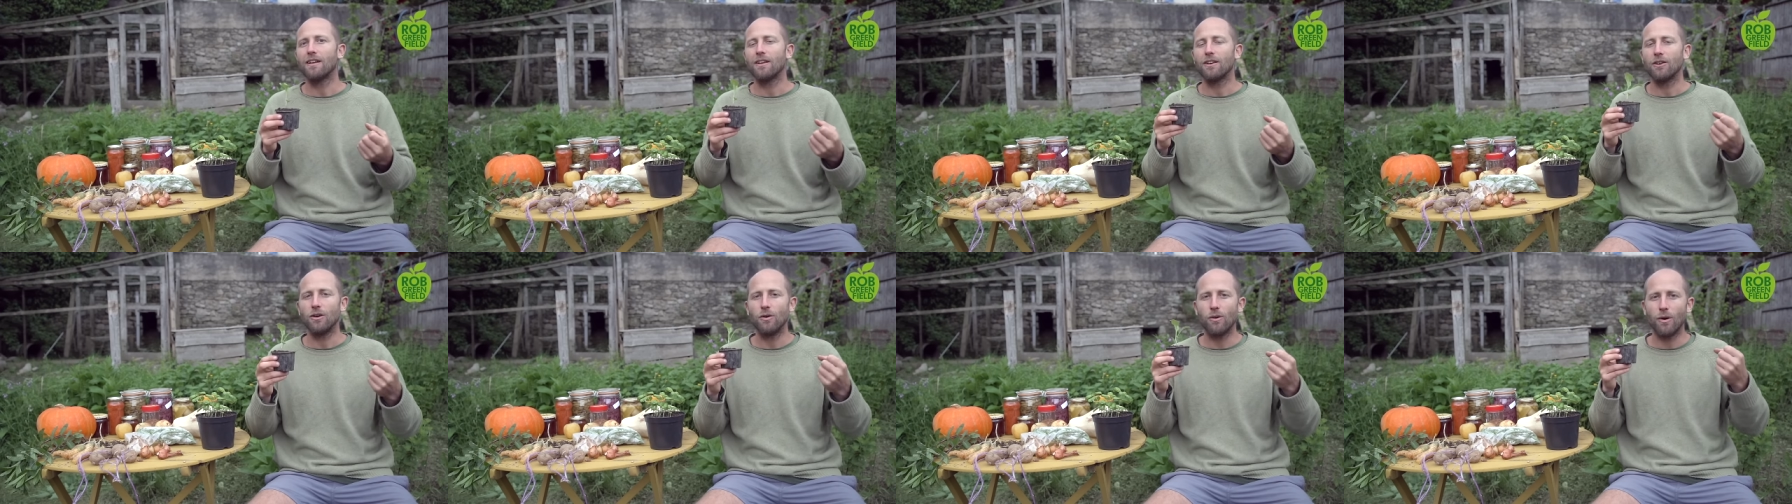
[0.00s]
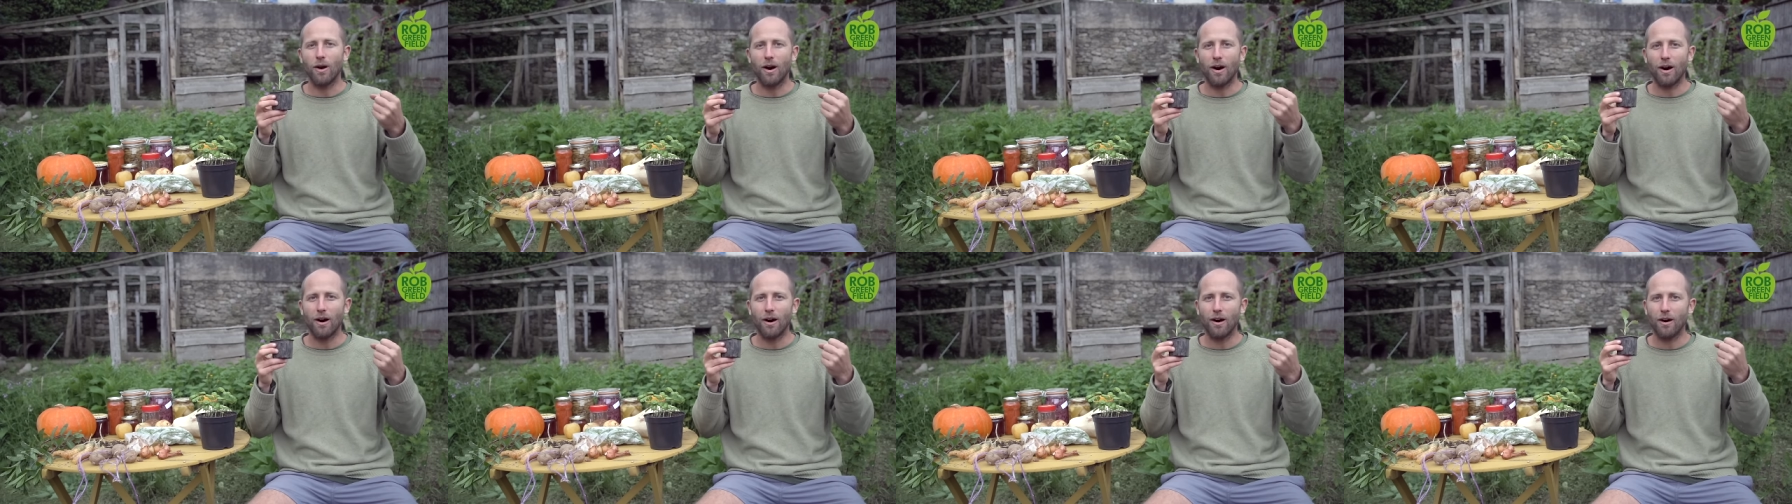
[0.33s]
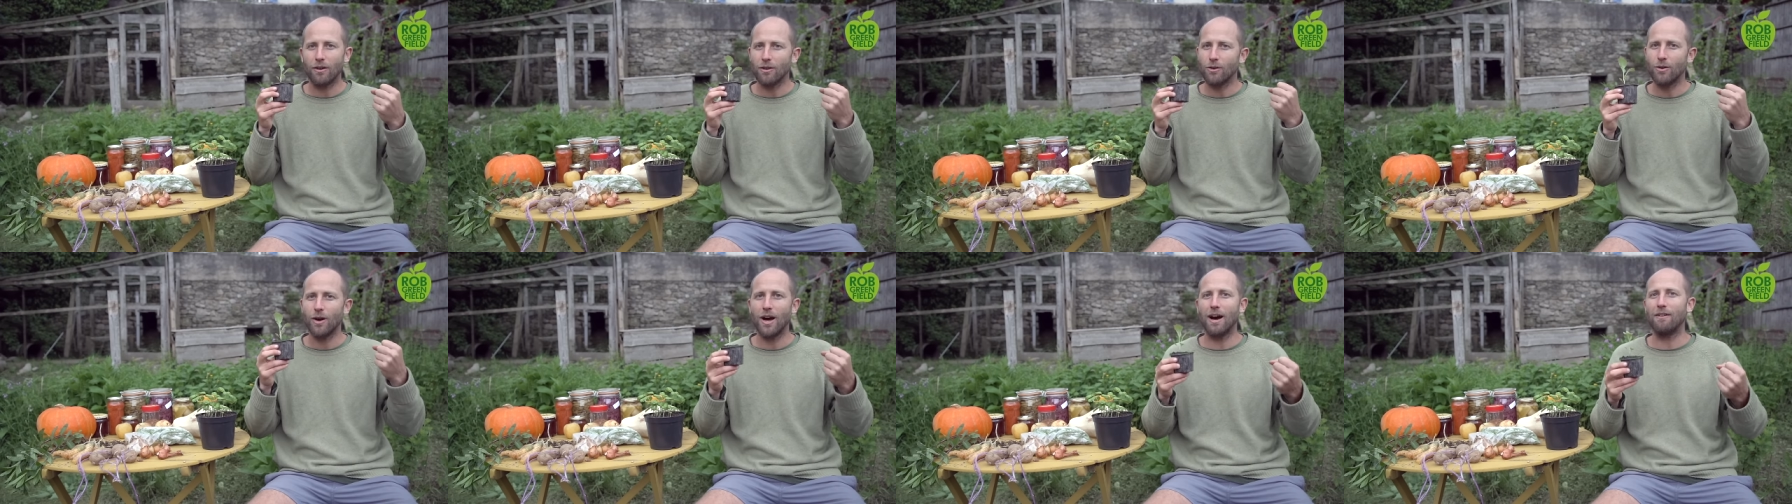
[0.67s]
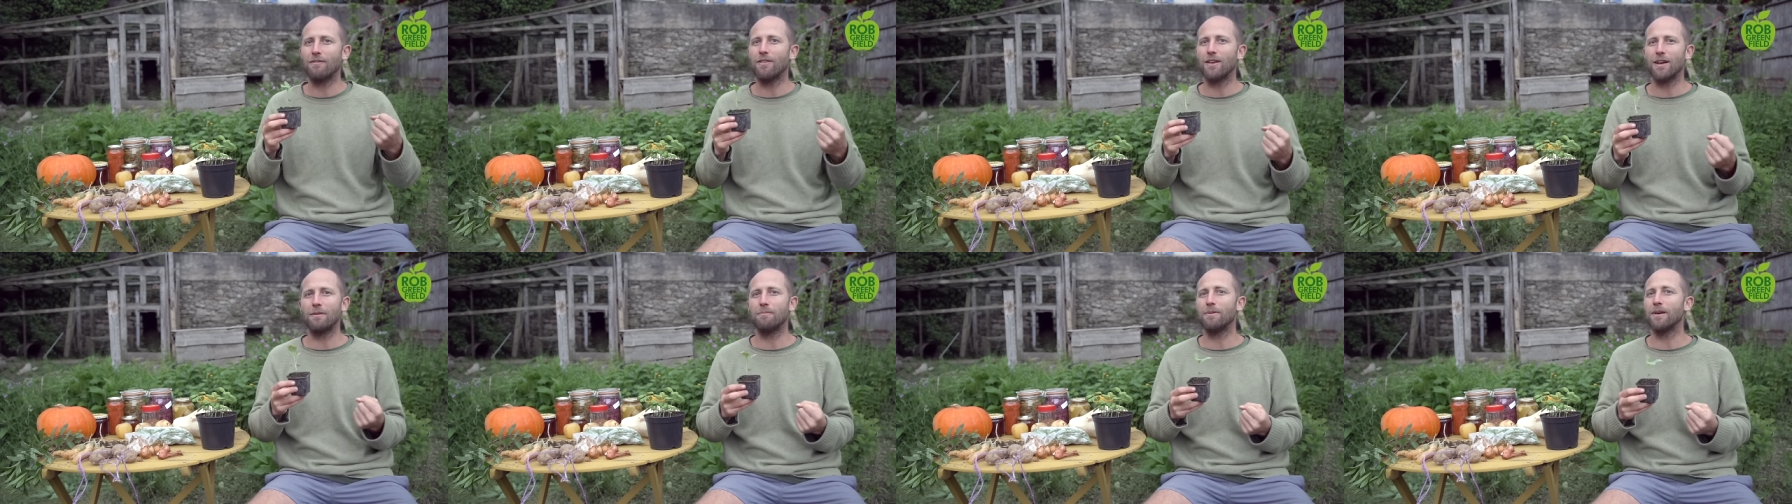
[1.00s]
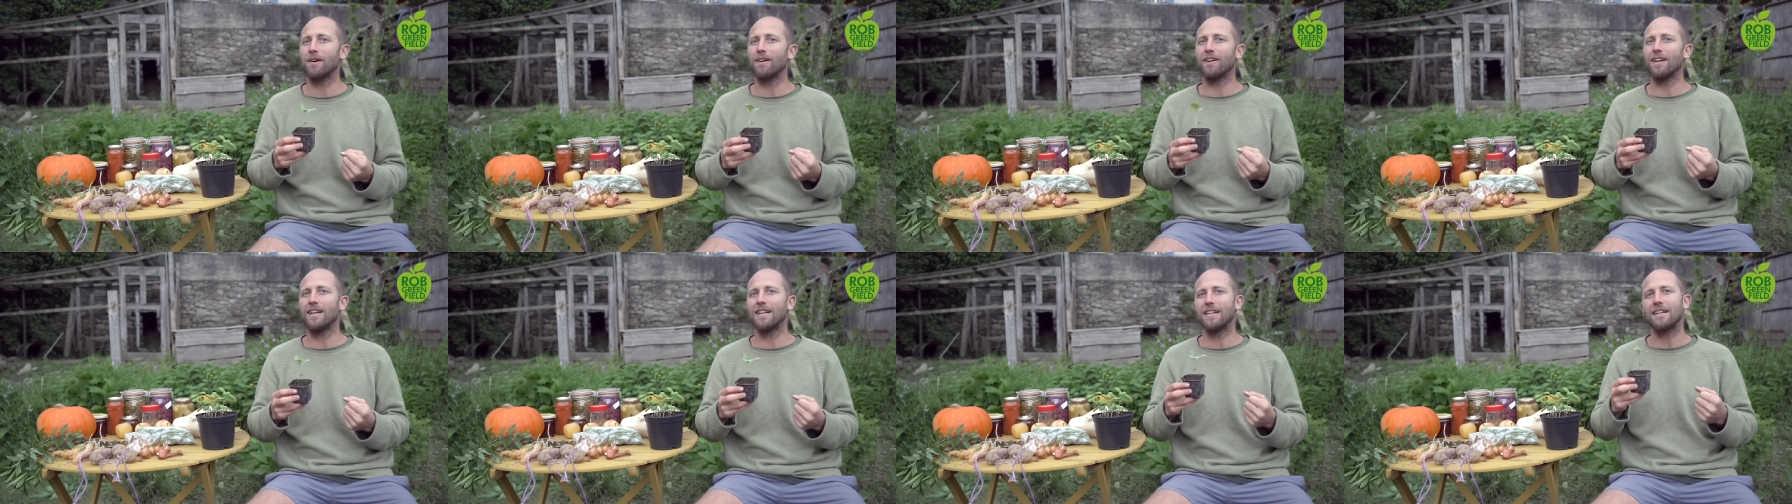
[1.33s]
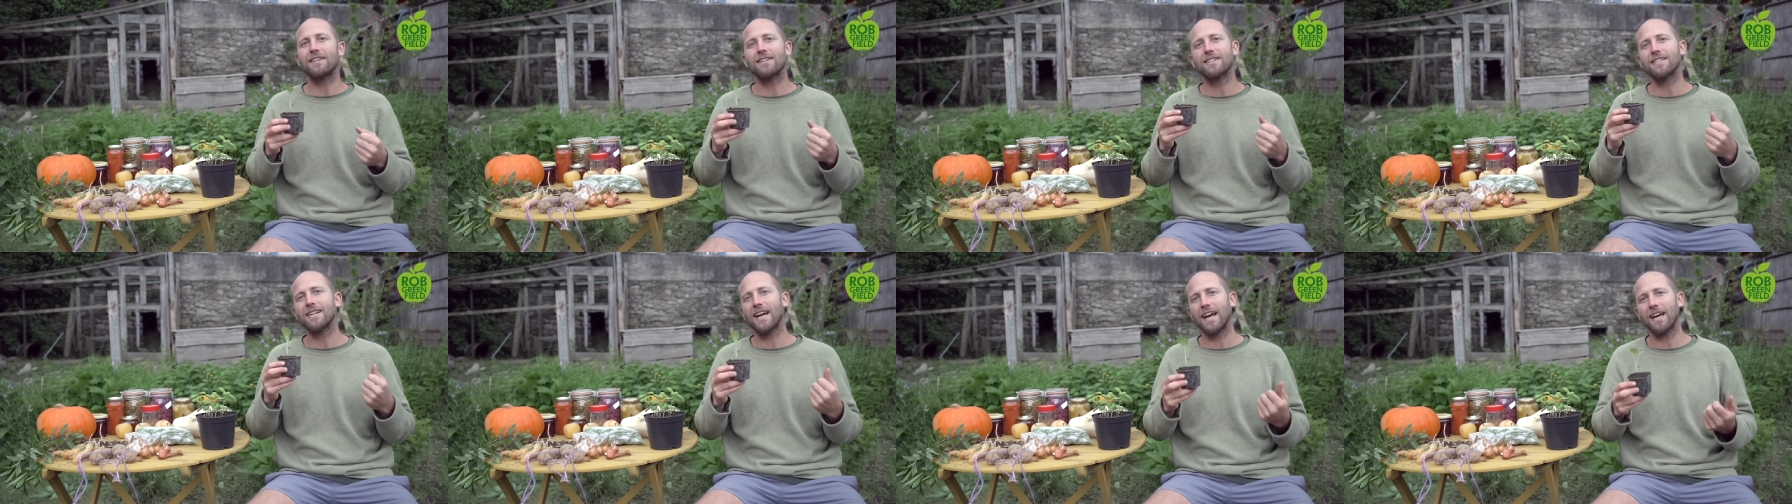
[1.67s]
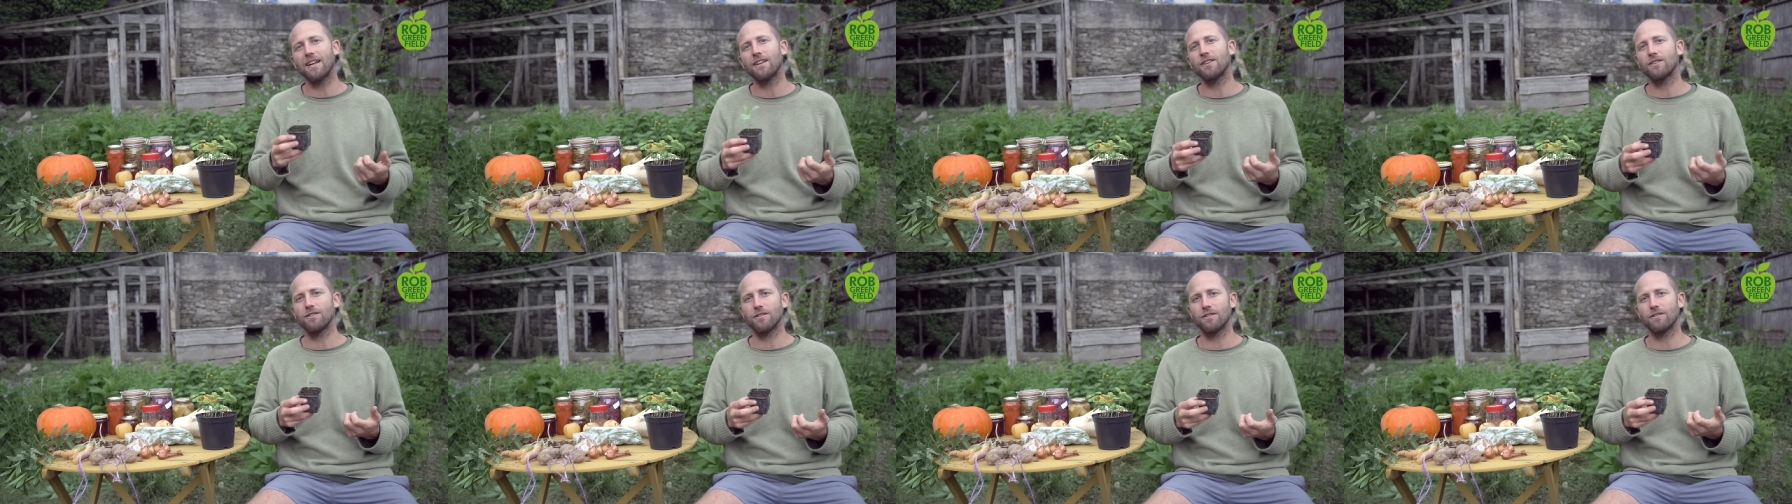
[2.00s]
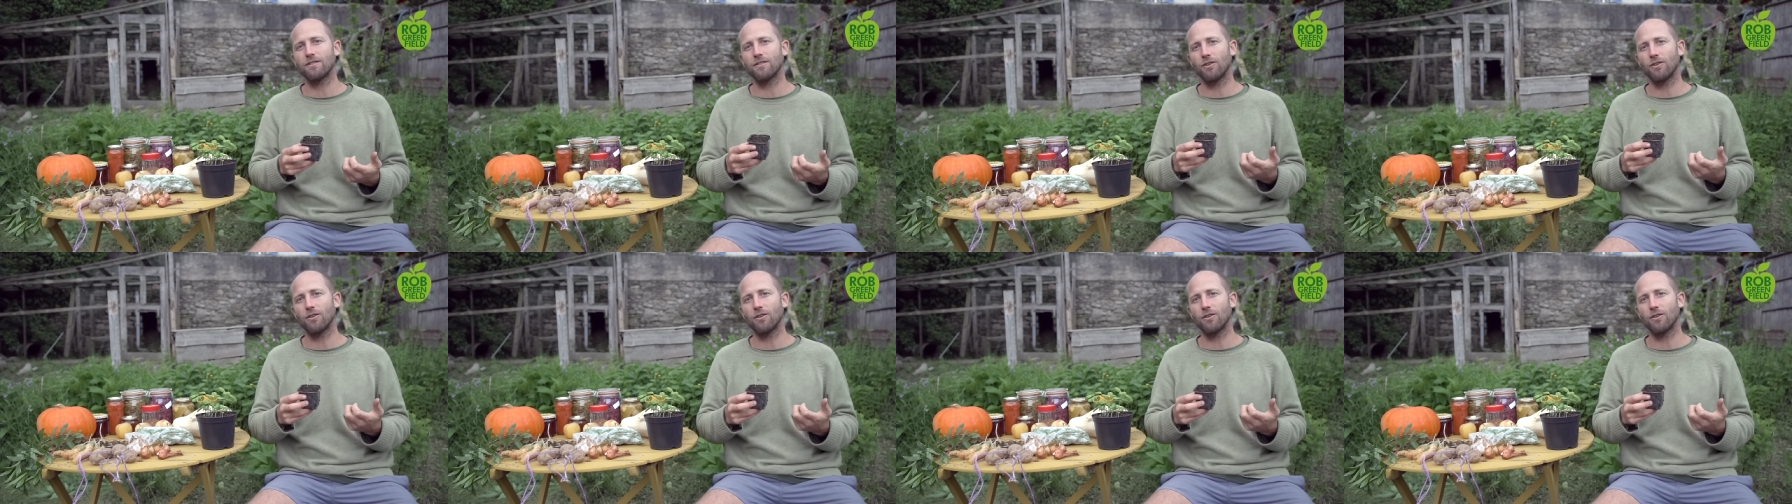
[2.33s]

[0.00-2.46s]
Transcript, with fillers: you, are, you have the ability to change